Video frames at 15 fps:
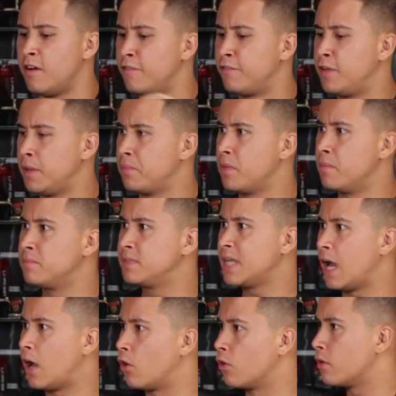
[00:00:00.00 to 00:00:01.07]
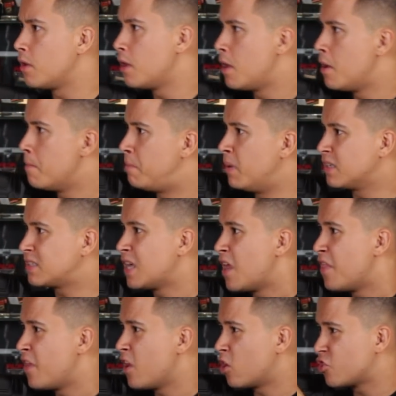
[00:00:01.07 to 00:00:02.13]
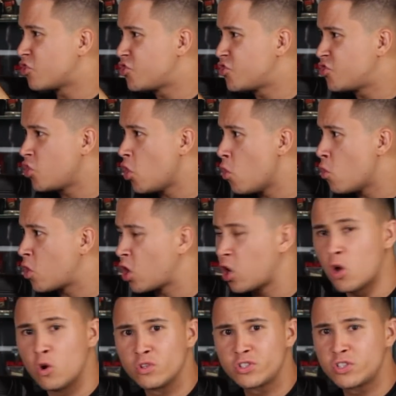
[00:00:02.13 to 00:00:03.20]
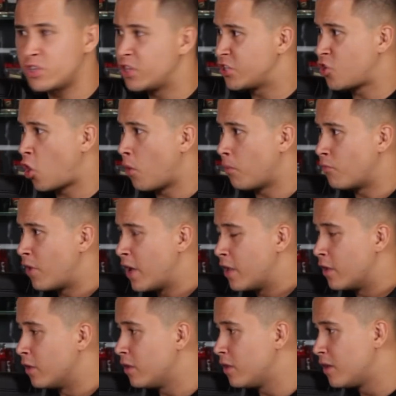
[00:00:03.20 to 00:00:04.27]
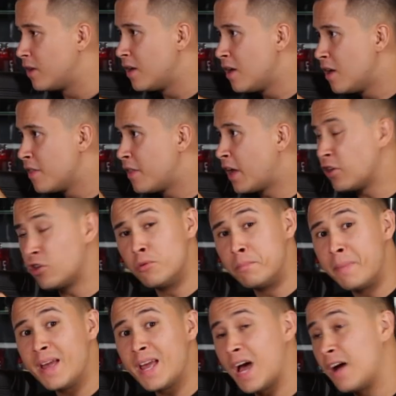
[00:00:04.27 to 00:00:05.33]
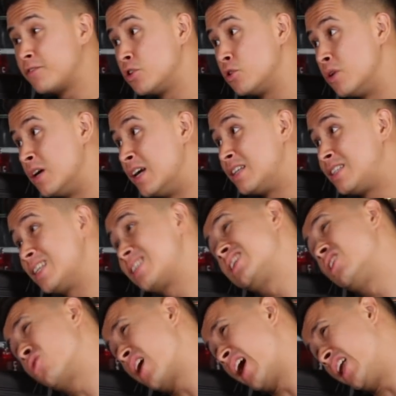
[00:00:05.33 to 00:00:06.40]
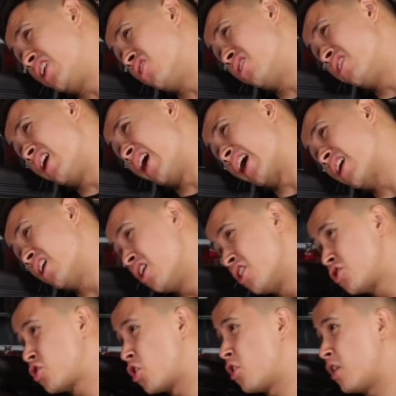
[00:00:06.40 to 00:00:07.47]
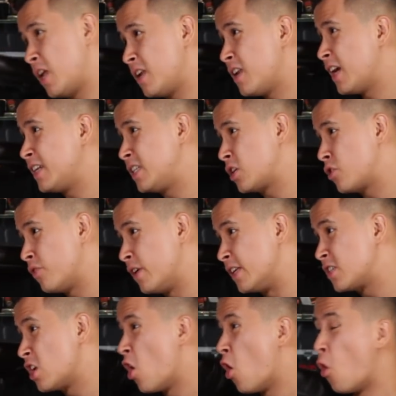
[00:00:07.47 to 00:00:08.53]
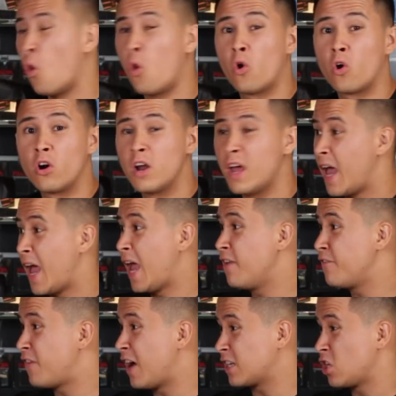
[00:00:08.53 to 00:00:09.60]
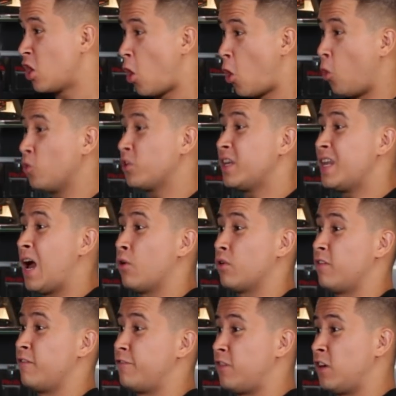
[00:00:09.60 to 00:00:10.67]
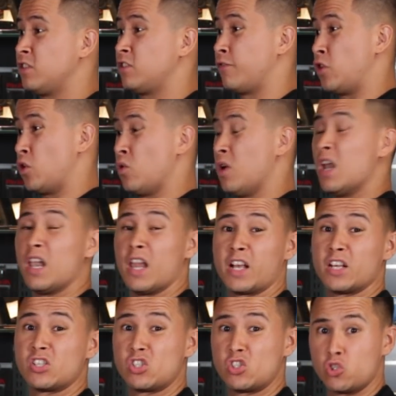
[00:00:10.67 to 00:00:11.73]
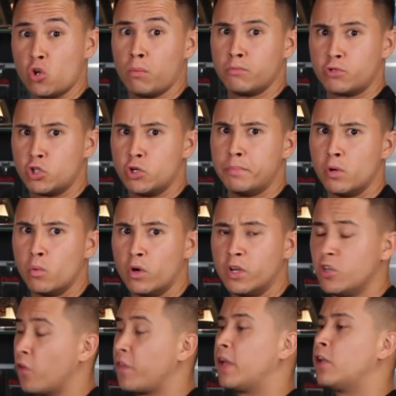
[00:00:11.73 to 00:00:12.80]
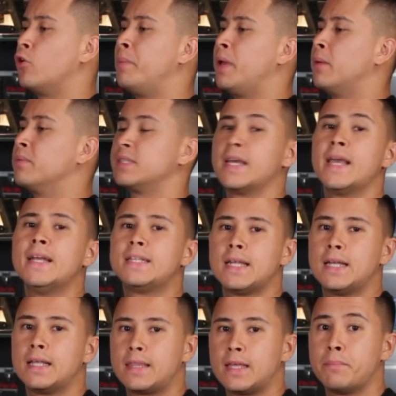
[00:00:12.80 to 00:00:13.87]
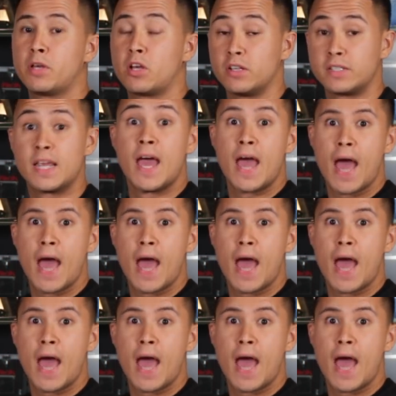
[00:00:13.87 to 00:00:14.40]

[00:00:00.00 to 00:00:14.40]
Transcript: flip them down, but they are so close to the top rail that you may have to dislocate your neck, turn it 90 degrees, or in fact hold it out in front of you like a stormtrooper would, not that you'll be able to hit anything because